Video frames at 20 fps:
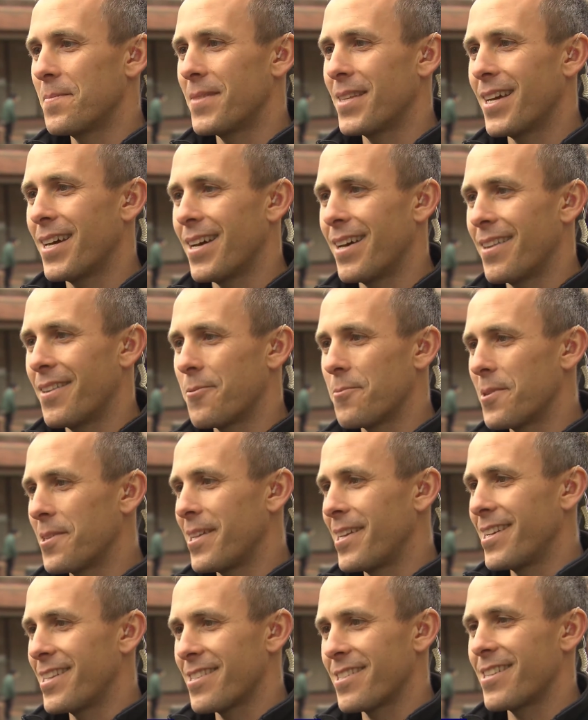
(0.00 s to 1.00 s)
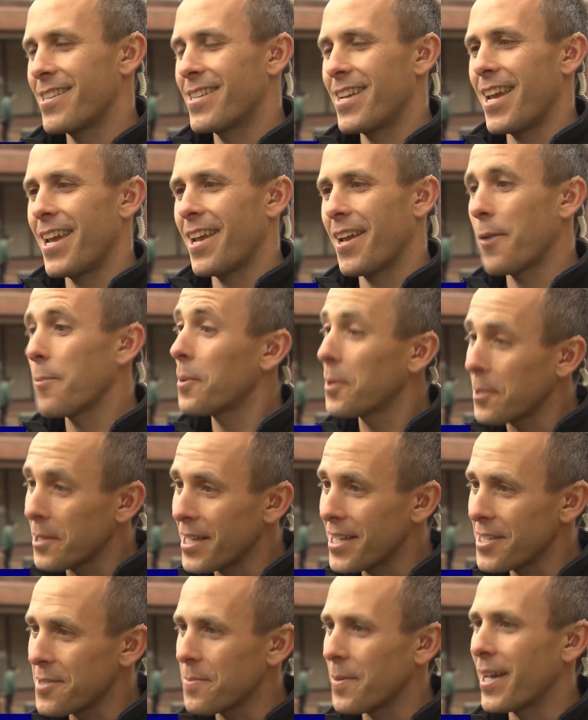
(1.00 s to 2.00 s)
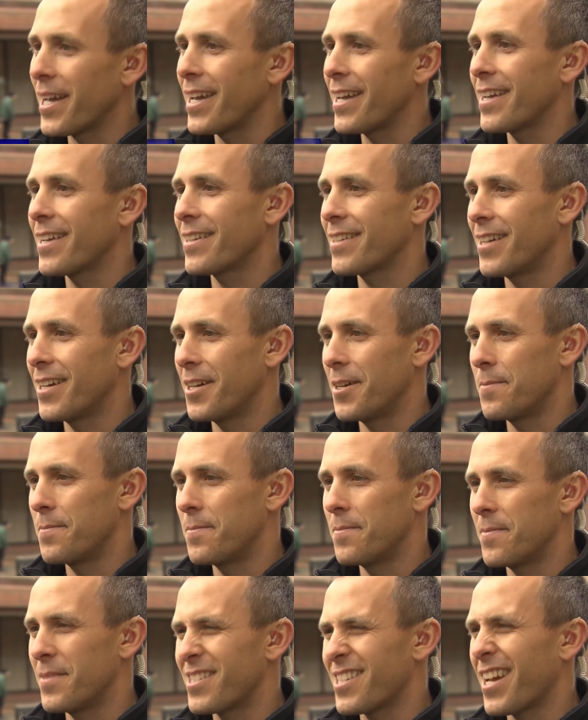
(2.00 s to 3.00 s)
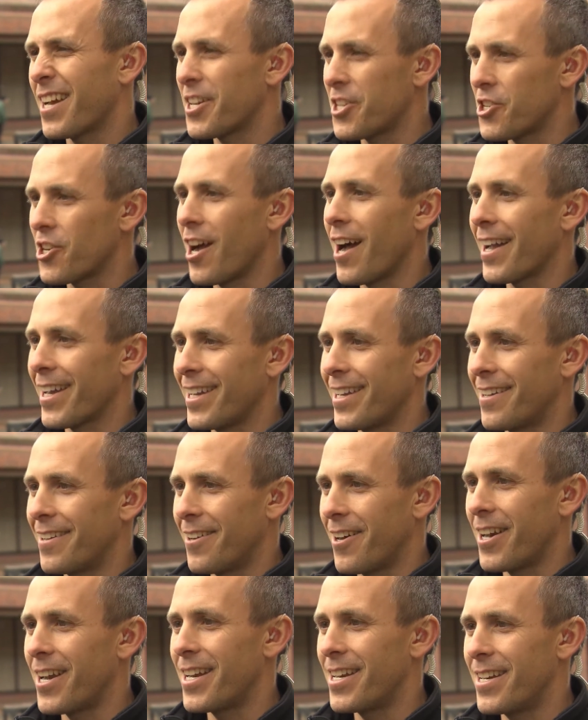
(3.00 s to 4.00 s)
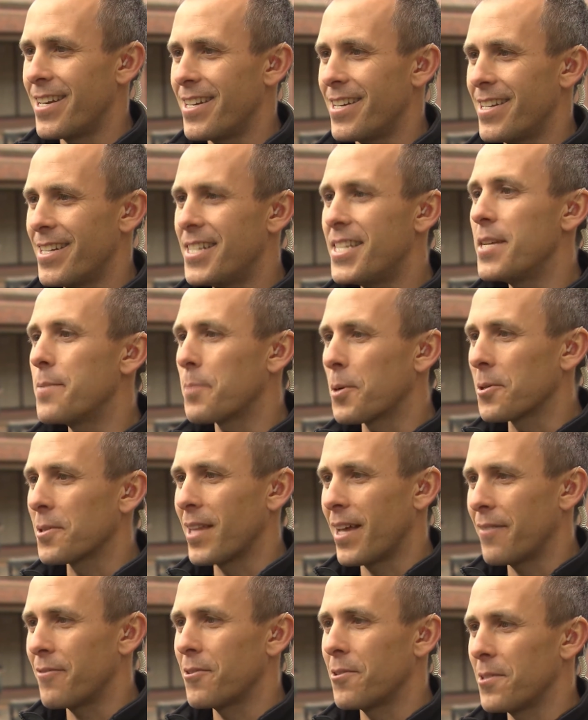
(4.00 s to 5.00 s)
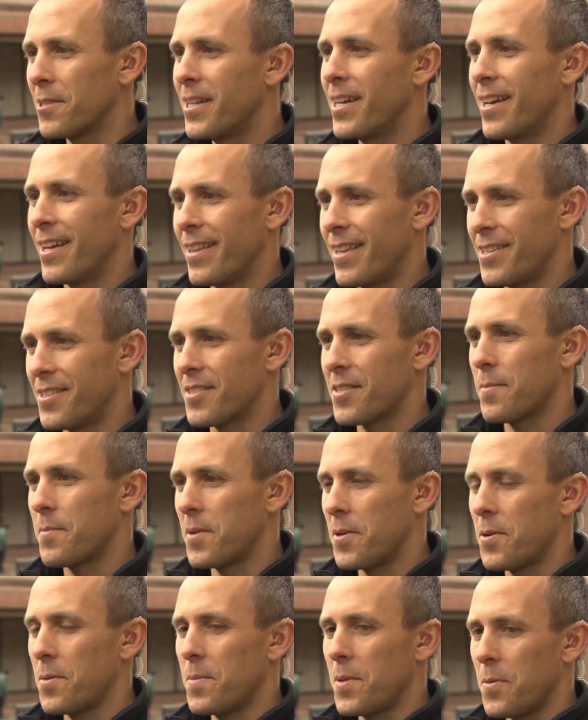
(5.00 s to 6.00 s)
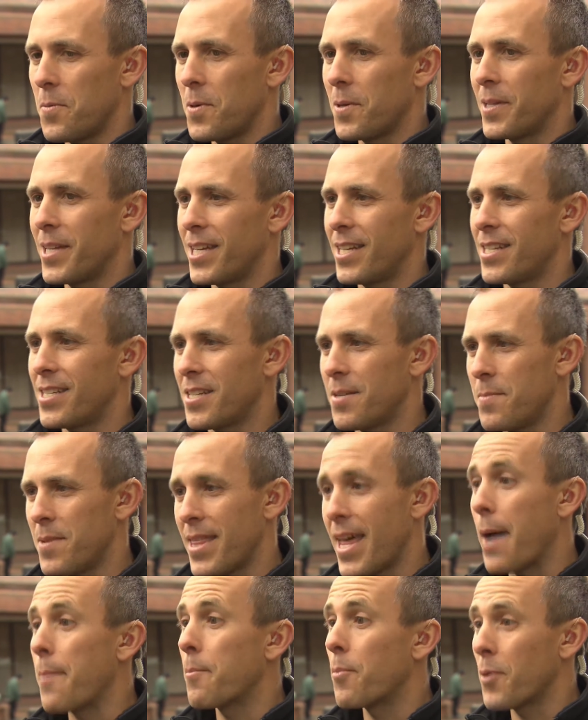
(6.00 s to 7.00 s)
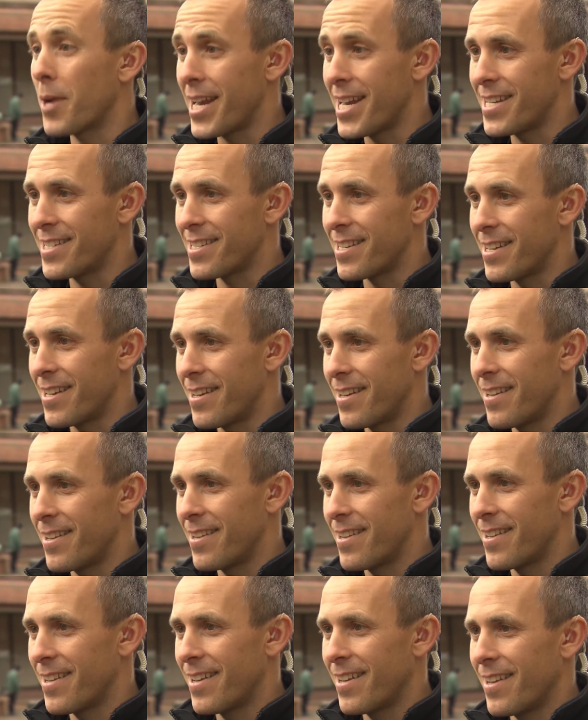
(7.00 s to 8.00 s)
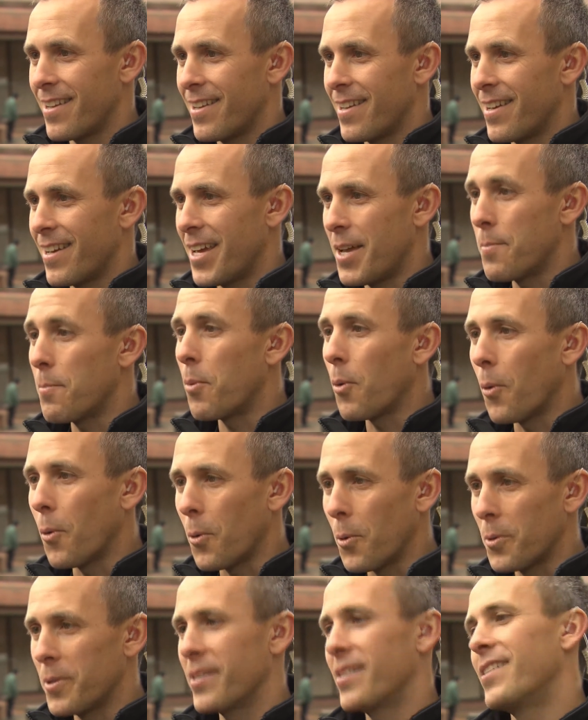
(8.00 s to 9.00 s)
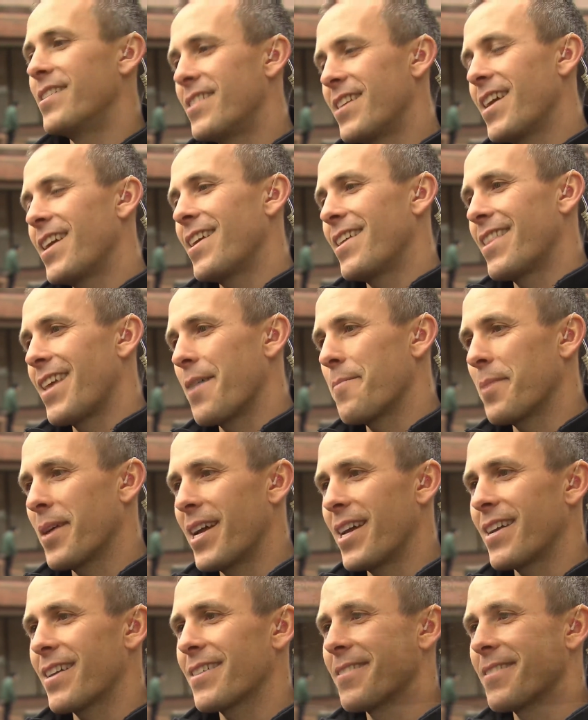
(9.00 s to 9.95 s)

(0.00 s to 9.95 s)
uh, the willingness to take a police bike, um, it's kind of shocking on a deeper level that somebody would be willing to be that brazen and bold in taking that bike.